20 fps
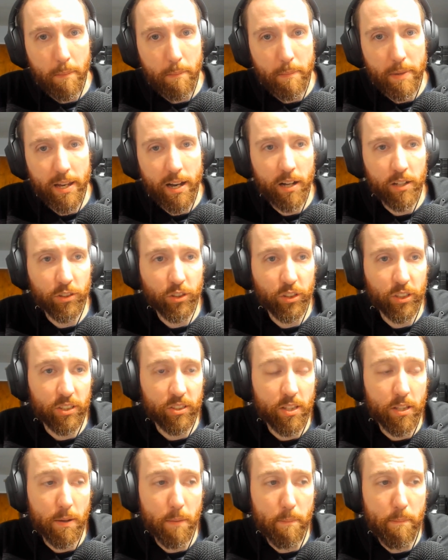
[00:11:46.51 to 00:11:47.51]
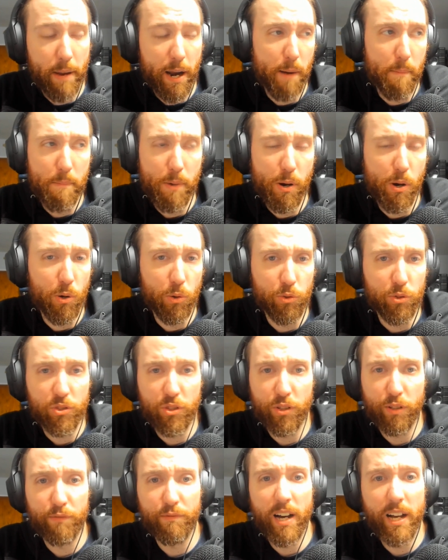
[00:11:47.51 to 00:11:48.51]
beyond just the bare bones
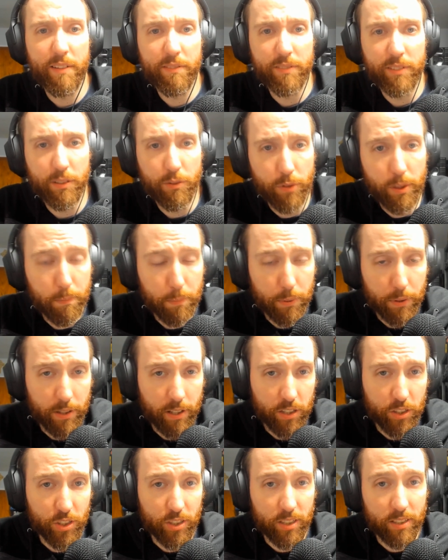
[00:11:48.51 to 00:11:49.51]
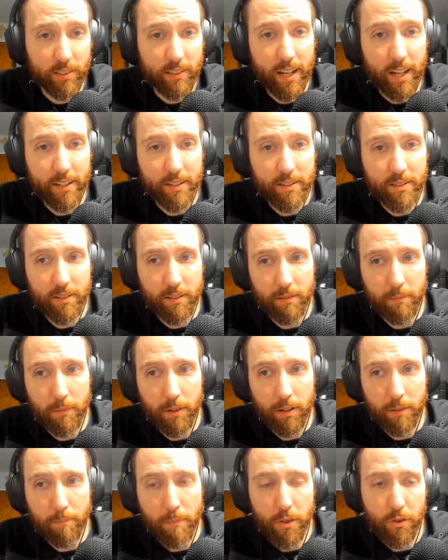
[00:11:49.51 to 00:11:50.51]
survival and reproduction that
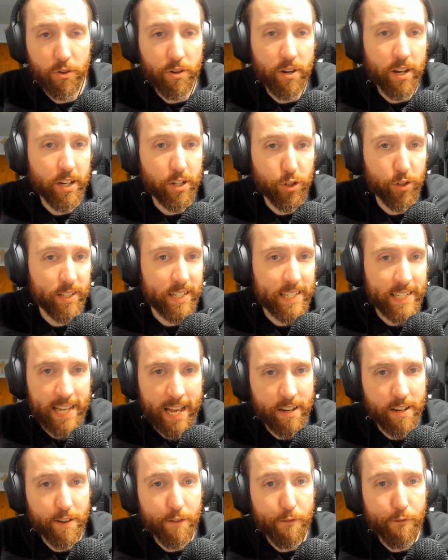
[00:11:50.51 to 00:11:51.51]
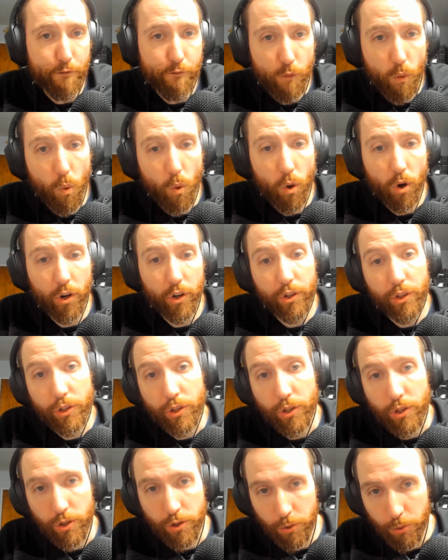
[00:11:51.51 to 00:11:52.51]
Mother Nature intended for
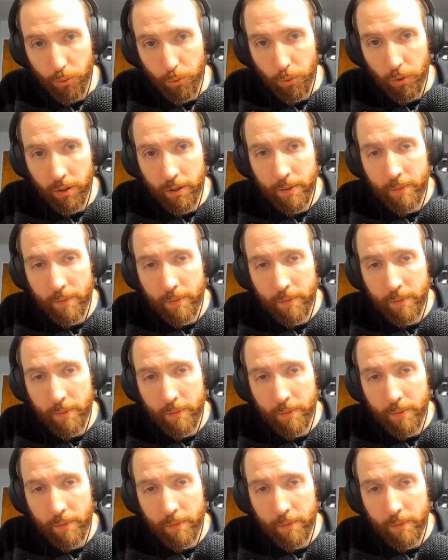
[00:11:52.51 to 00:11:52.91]
you.